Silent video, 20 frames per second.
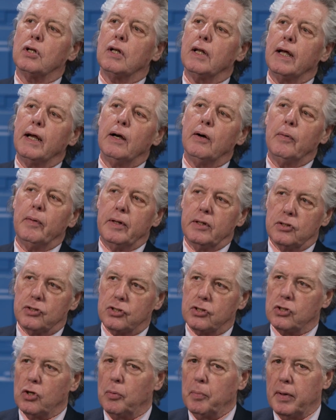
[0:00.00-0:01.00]
layer in
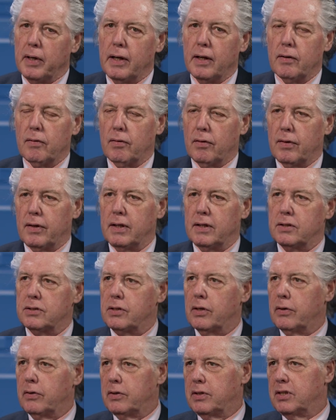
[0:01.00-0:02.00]
so many other things
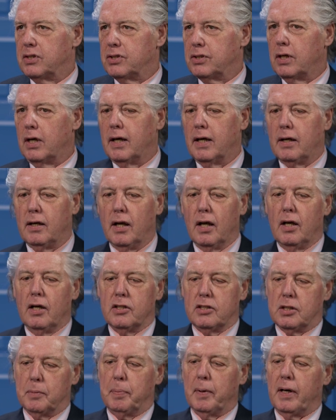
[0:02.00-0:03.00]
that are designed
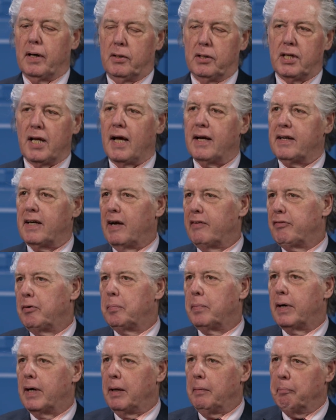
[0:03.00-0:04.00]
to protect
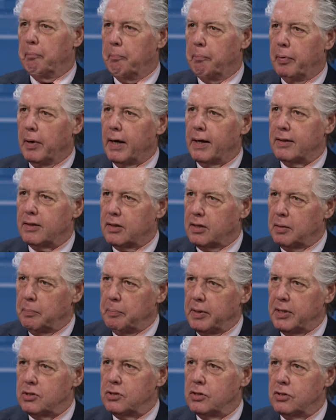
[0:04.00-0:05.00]
everybody but the
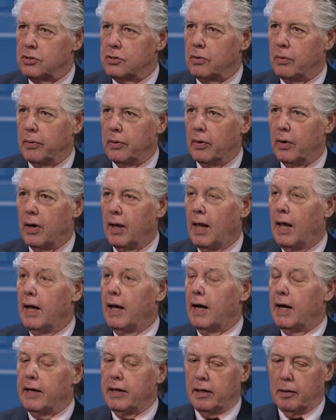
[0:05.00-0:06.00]
business owner.
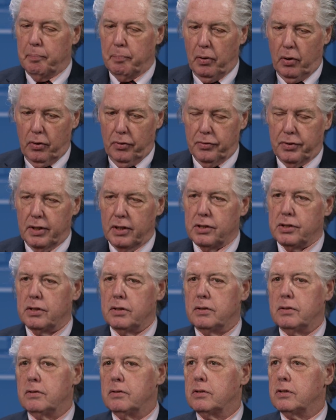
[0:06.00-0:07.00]
And yet
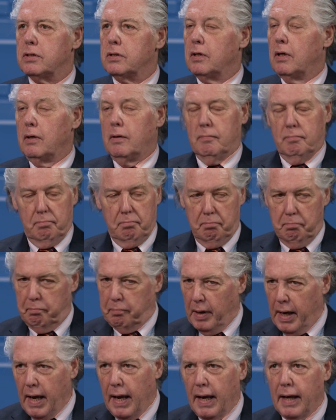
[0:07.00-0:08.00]
politicians,
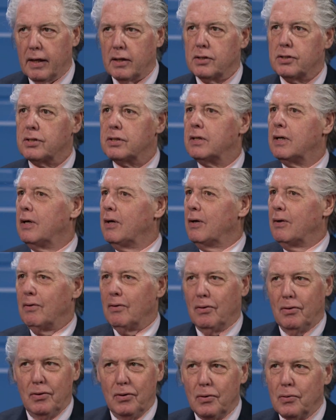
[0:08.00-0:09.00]
banks,
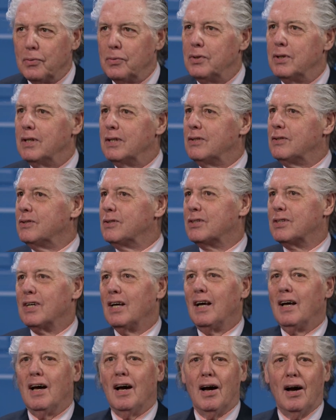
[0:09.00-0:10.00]
unions,
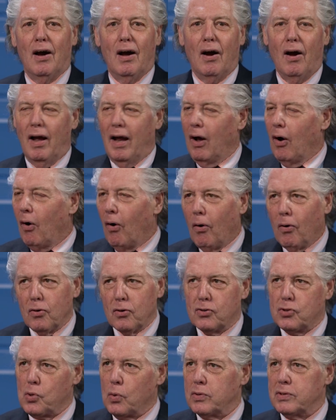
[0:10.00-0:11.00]
all
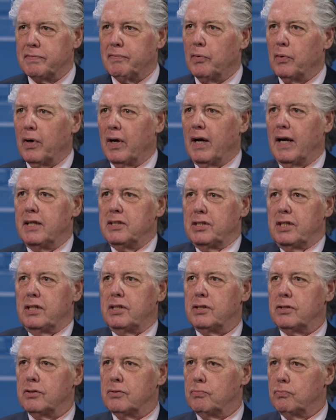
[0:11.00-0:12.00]
sorts of
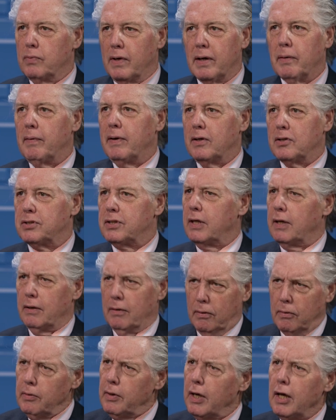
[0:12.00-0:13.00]
organizations run around saying,
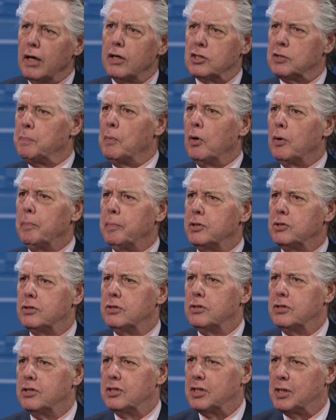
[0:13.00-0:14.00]
oh, yeah, small
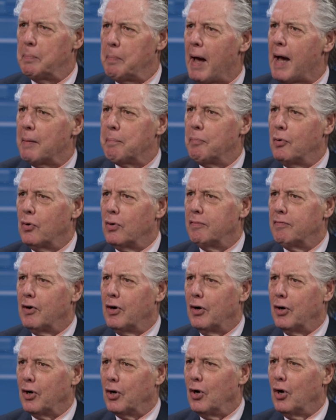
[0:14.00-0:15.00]
business is the backbone of
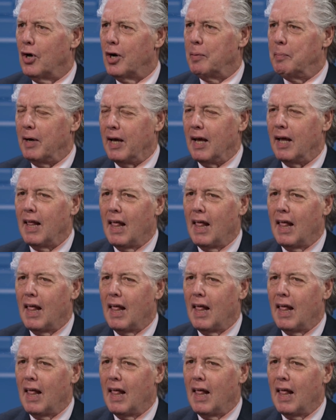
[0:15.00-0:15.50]
our economy.